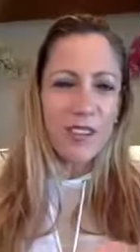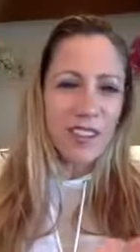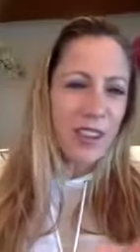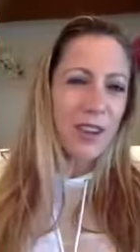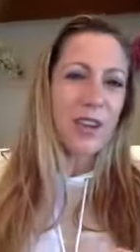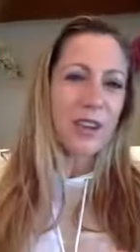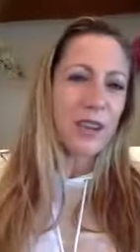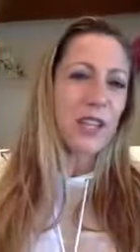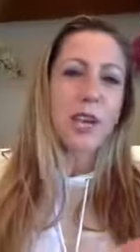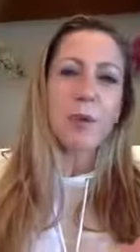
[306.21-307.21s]
Here, it'll
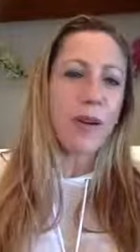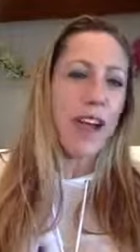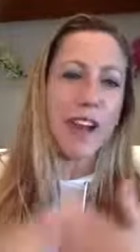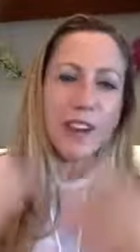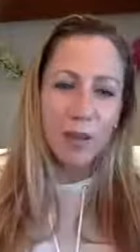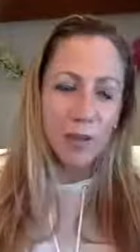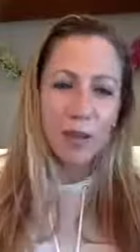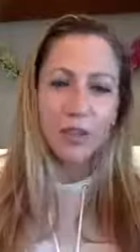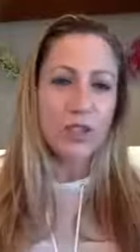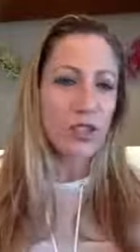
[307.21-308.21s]
clean up your acne, but it'll
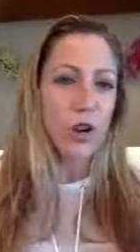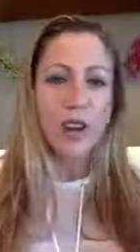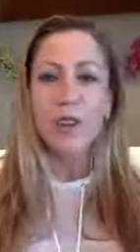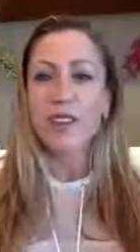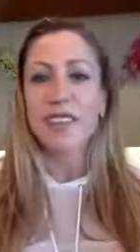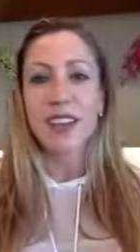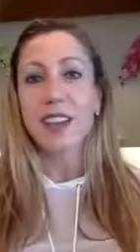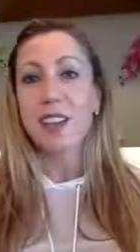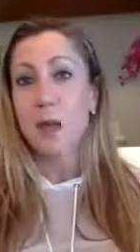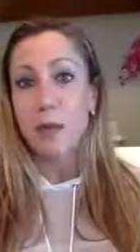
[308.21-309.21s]
destroy your
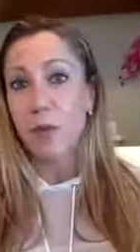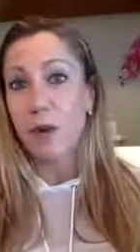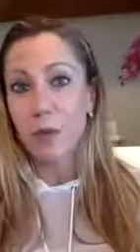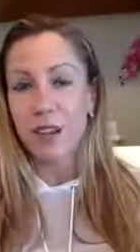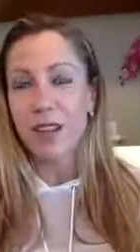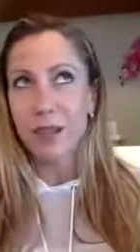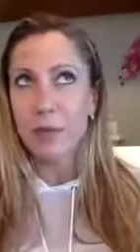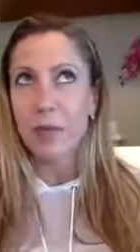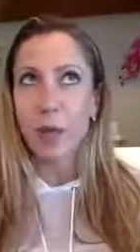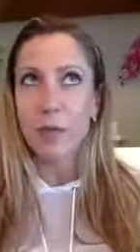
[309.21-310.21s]
insides, maybe permanently,
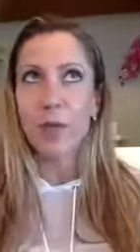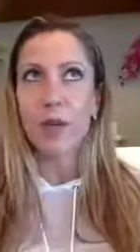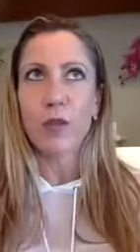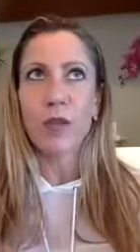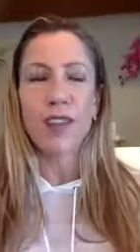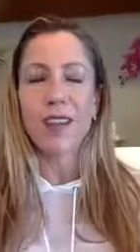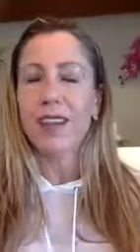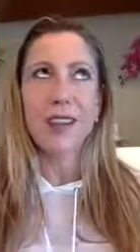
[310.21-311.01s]
probably permanently.